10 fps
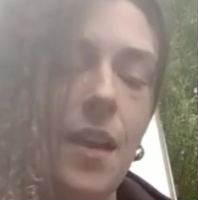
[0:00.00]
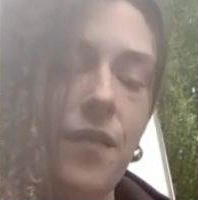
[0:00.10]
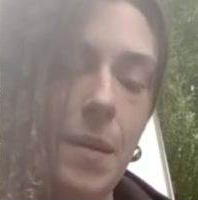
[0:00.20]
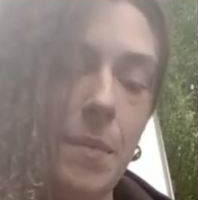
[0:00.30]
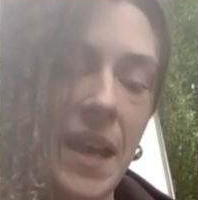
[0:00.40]

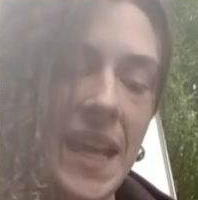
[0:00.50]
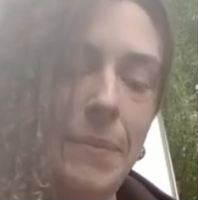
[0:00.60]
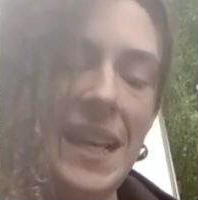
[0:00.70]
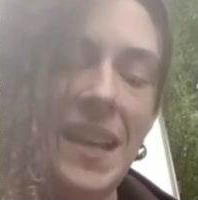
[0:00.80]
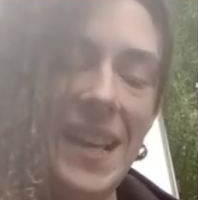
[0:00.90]
They may
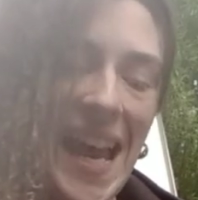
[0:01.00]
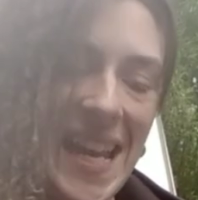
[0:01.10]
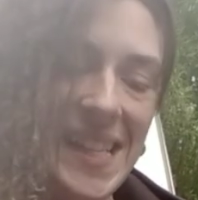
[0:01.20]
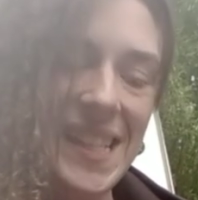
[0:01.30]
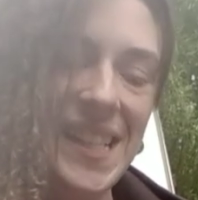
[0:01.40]
be
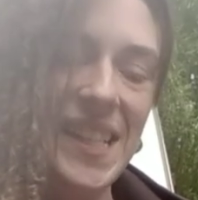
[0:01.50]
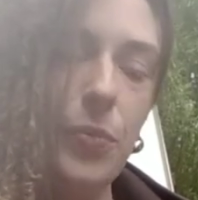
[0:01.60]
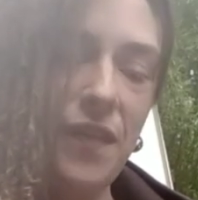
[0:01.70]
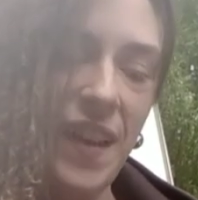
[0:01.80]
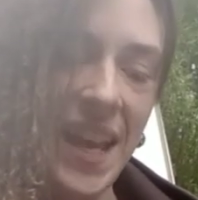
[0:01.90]
located
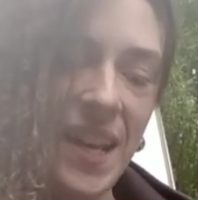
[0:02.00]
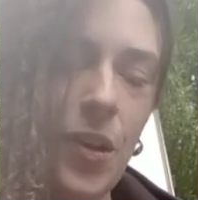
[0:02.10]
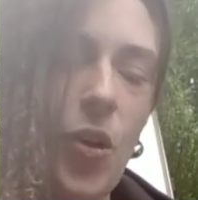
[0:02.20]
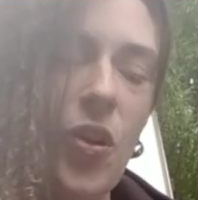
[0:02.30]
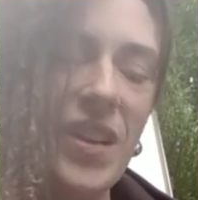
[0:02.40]
within
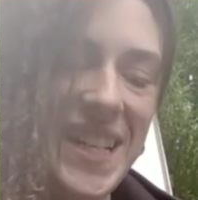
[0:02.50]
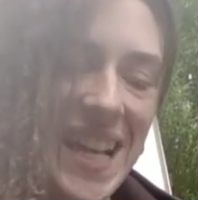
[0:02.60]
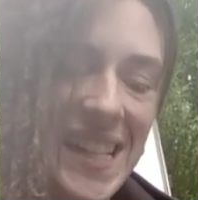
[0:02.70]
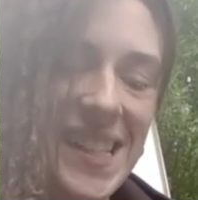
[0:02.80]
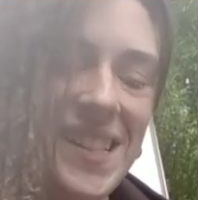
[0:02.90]
or
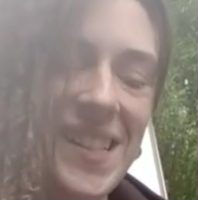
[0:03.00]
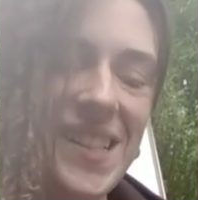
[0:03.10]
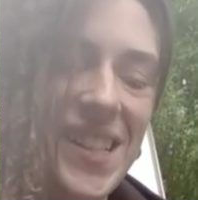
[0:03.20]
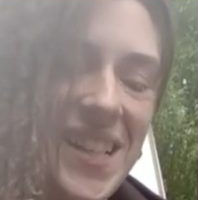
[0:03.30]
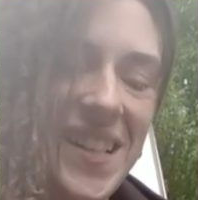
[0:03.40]
adjacent
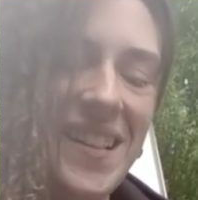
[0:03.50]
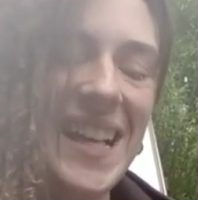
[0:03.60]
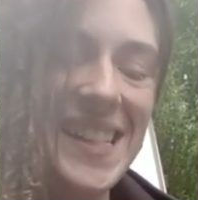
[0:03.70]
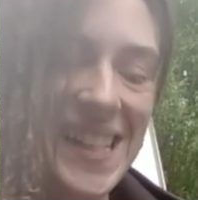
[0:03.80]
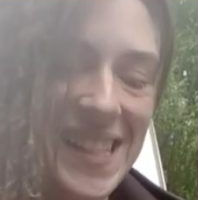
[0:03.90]
to
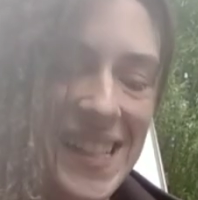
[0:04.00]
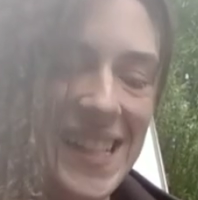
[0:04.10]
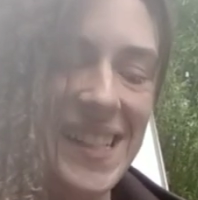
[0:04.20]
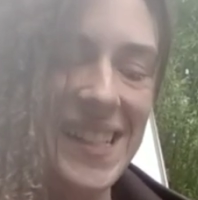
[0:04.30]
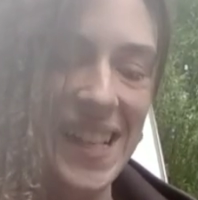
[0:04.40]

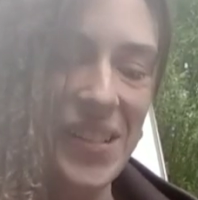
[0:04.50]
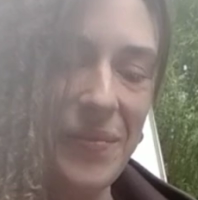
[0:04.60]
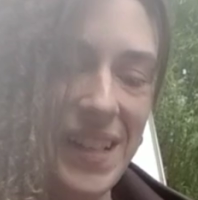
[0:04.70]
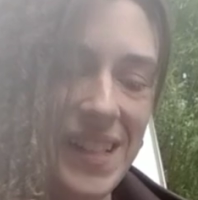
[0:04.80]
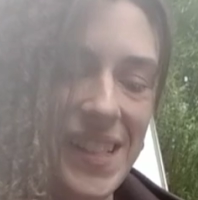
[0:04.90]
existing
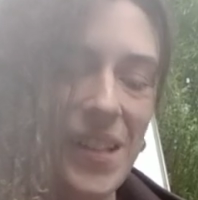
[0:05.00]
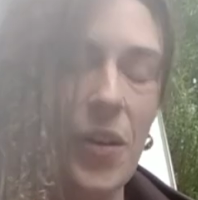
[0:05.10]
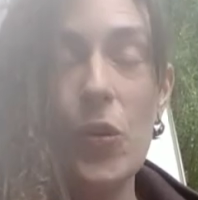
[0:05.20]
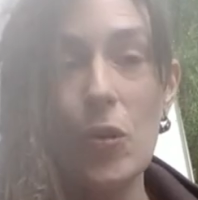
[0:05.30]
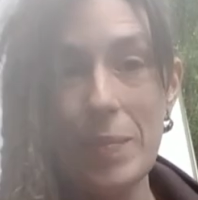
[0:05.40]
settlements,
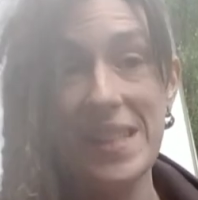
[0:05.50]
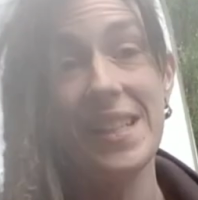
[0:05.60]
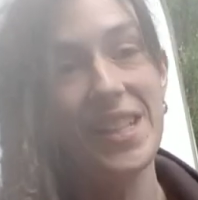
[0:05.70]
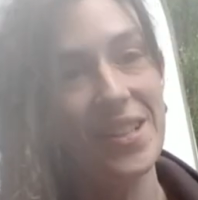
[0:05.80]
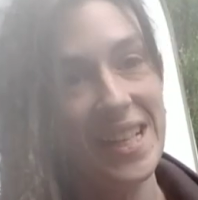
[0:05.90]
or be
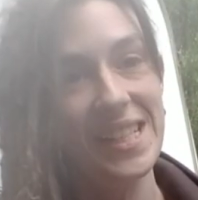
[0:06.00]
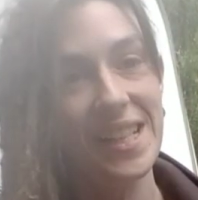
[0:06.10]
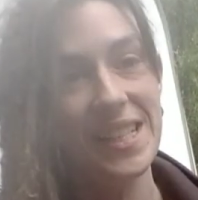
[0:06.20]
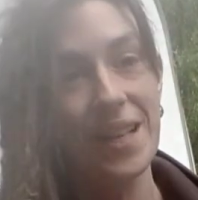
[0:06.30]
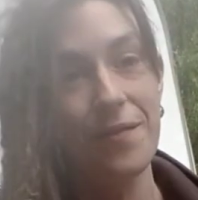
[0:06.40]

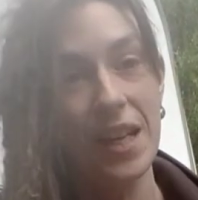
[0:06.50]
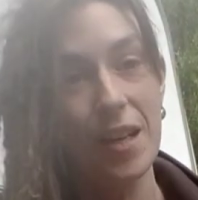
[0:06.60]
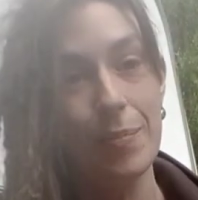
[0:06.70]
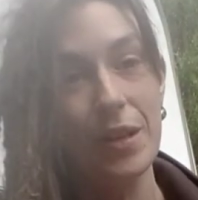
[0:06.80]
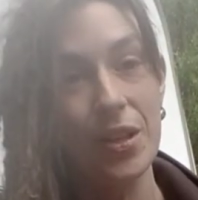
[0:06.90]
situated in the
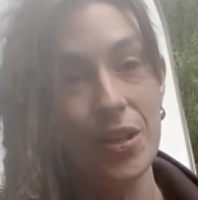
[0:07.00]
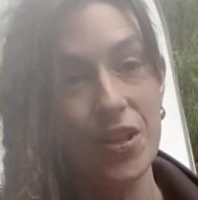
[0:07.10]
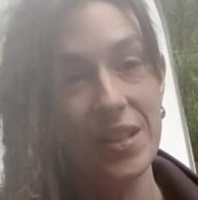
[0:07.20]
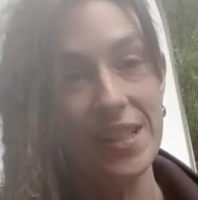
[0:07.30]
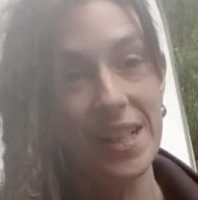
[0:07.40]
open
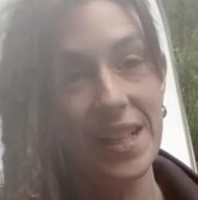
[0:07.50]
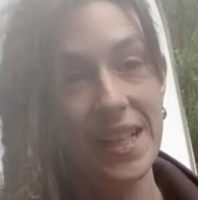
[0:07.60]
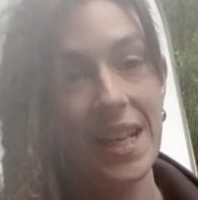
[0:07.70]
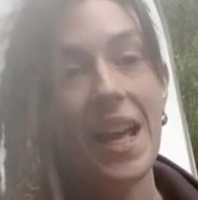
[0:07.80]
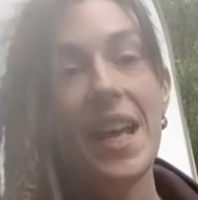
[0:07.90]
countryside.
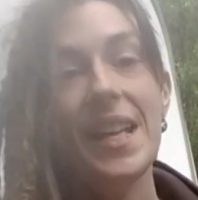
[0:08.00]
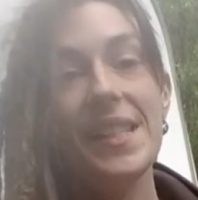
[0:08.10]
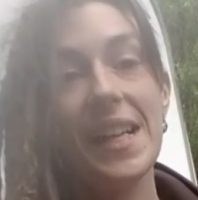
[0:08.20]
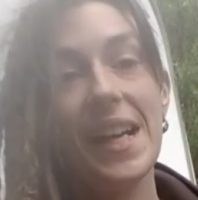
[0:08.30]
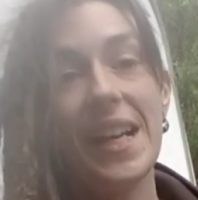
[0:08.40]

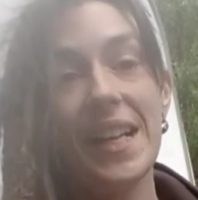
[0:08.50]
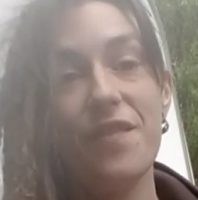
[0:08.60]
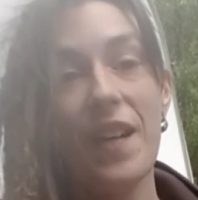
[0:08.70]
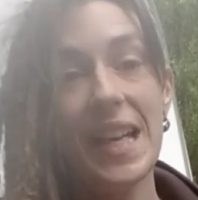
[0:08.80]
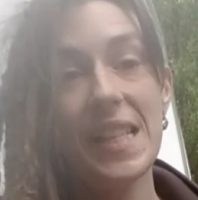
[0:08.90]
So
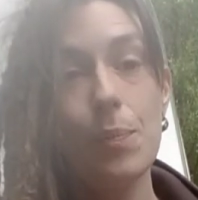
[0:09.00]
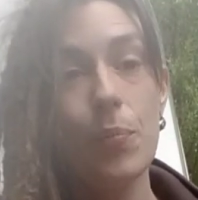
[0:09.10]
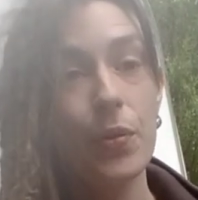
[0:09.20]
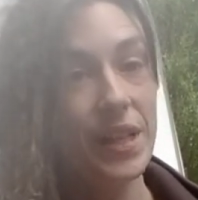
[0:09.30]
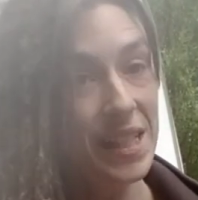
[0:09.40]
that is
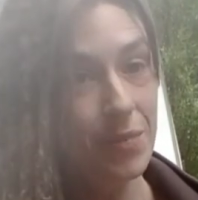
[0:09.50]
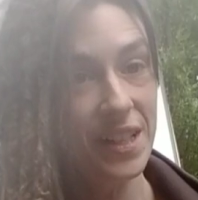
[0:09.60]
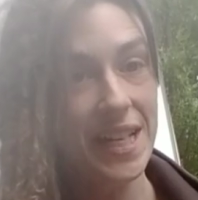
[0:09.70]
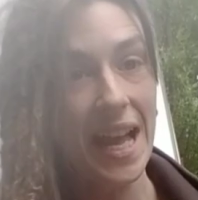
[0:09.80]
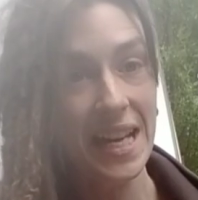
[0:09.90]
pretty
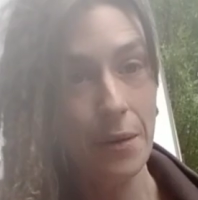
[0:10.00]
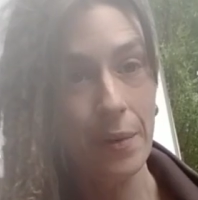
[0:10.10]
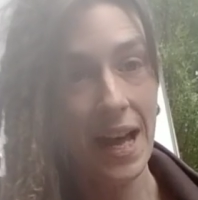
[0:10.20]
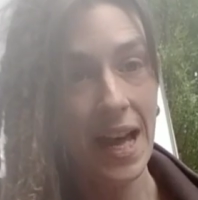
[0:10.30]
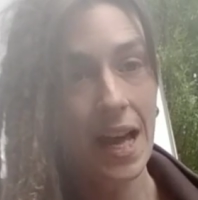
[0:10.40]
much
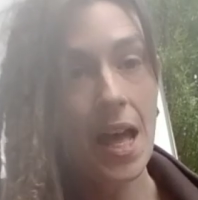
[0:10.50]
anywhere,